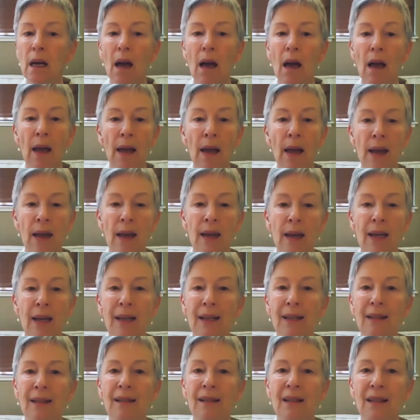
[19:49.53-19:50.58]

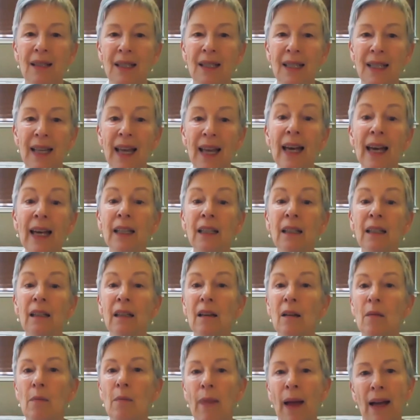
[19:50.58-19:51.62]
a Zen
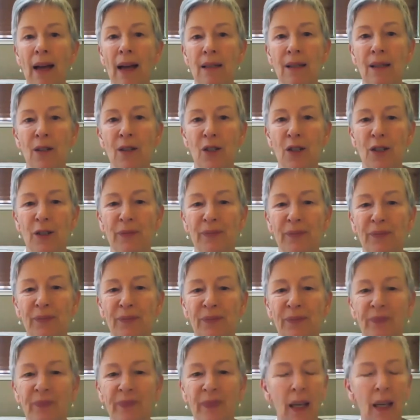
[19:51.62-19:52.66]
master.
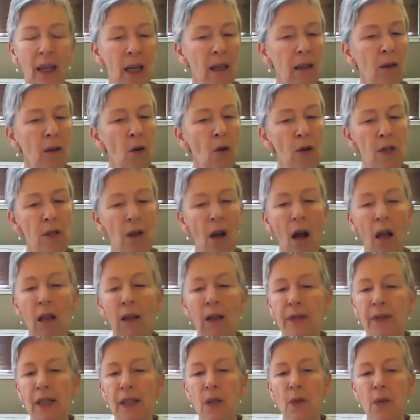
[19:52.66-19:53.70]
And of course, all of
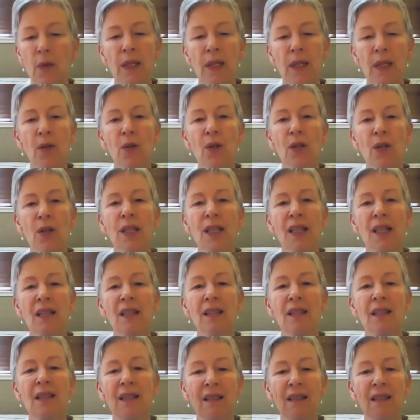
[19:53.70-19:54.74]
his
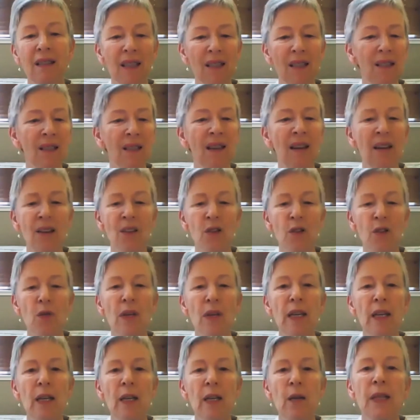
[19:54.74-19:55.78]
resources and his
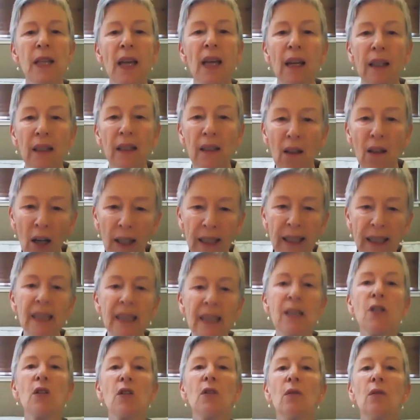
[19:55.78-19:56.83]
dreams had gone
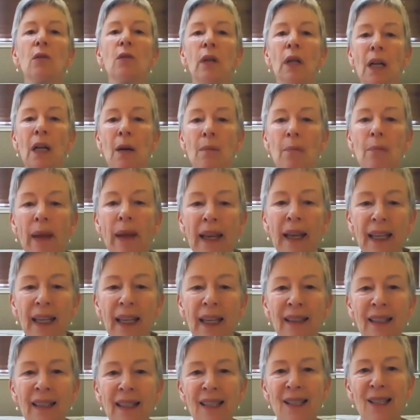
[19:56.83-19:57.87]
into
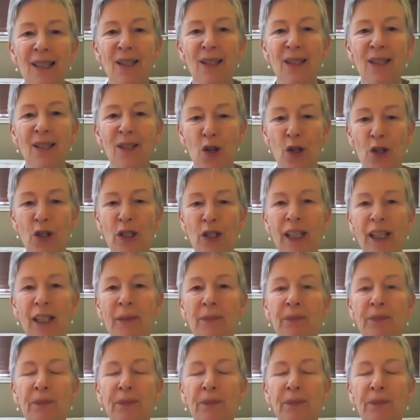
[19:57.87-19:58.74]
making this journey.